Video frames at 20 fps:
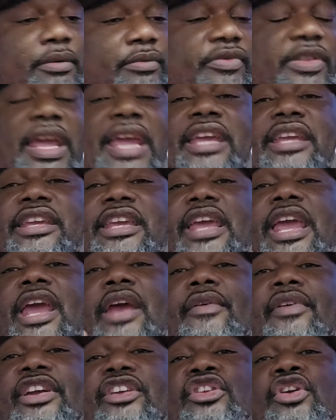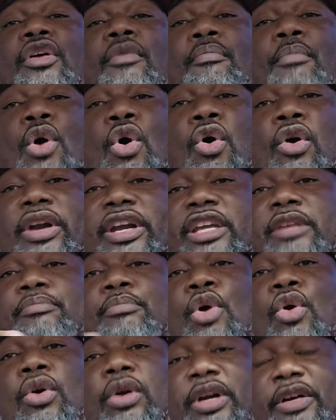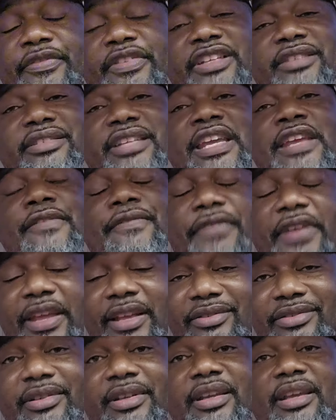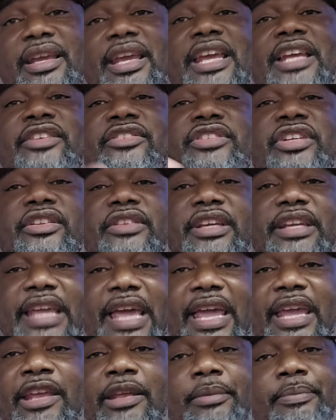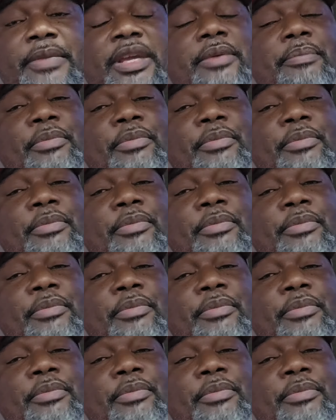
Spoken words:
they carried more and more of the defense into the game.